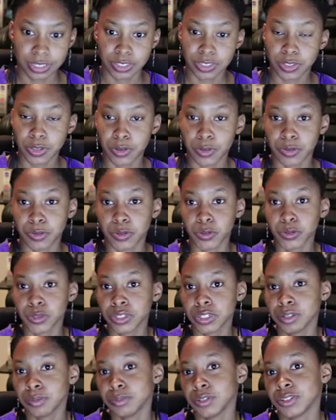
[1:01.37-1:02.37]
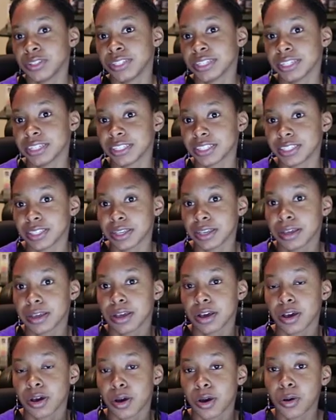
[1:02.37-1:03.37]
So Ujo Music's
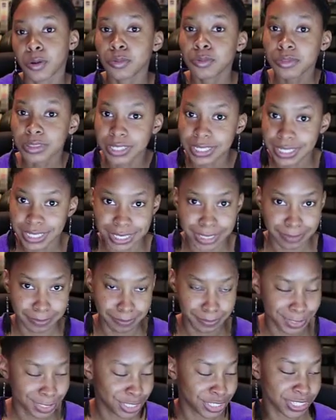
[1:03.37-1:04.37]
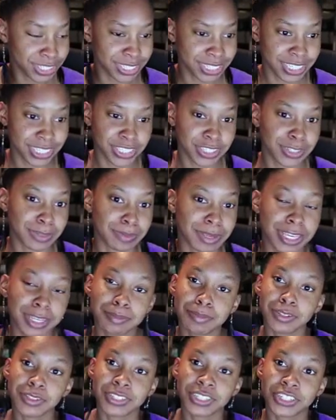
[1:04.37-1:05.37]
only mission is to
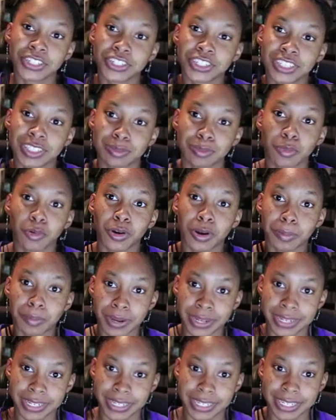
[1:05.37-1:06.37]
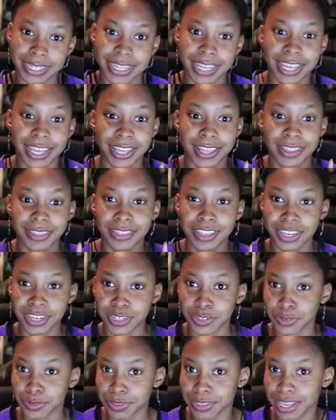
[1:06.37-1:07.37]
make musicians more money, and they
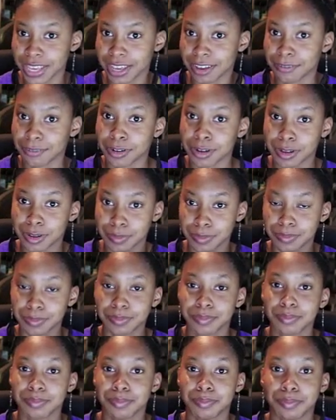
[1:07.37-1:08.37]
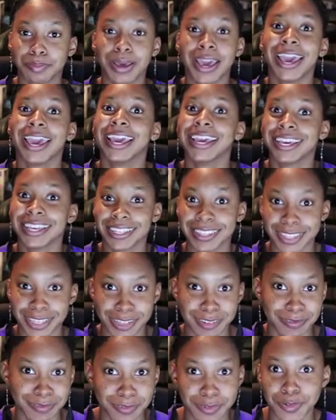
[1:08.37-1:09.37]
do that from paying
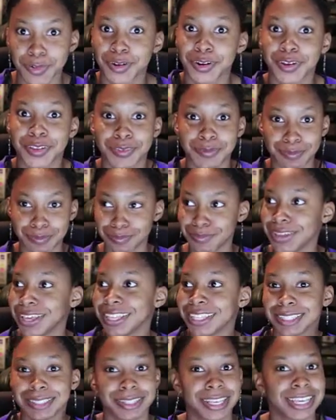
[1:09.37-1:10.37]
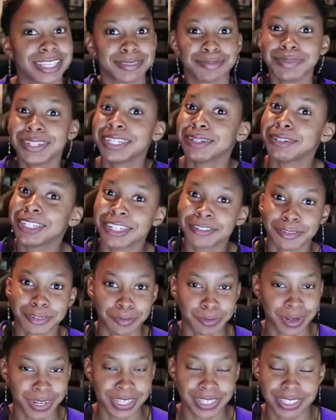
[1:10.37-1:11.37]
them for as many
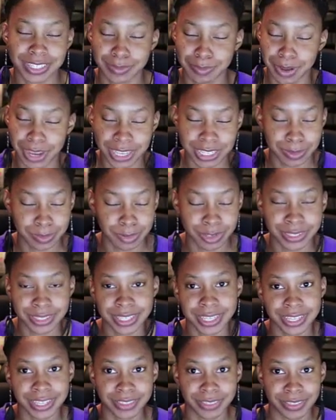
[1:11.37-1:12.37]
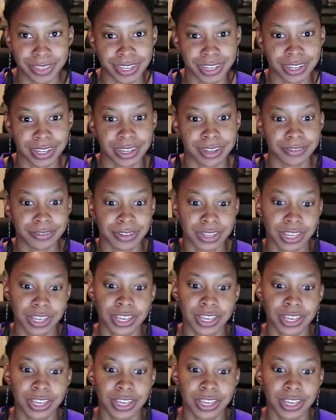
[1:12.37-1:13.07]
different ways as possible as they can think of.